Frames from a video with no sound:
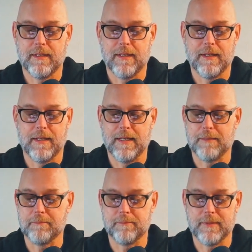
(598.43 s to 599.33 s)

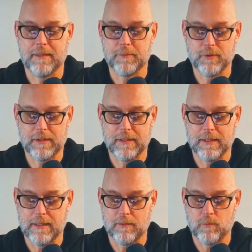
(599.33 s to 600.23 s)
I'm, I'm really
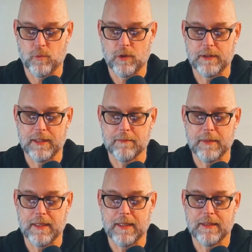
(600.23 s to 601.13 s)
not wanting
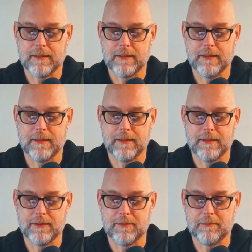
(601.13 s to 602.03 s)
my uh,
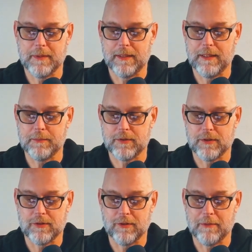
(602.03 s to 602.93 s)
my lips to
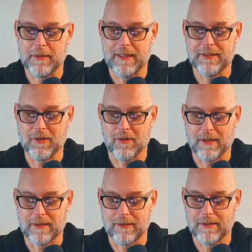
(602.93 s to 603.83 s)
show up that dark,
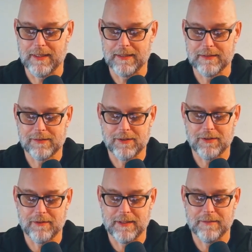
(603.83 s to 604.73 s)
right? So
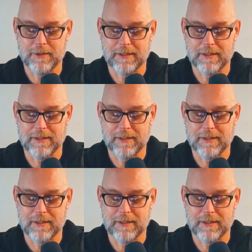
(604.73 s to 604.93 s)
uh, we're gonna go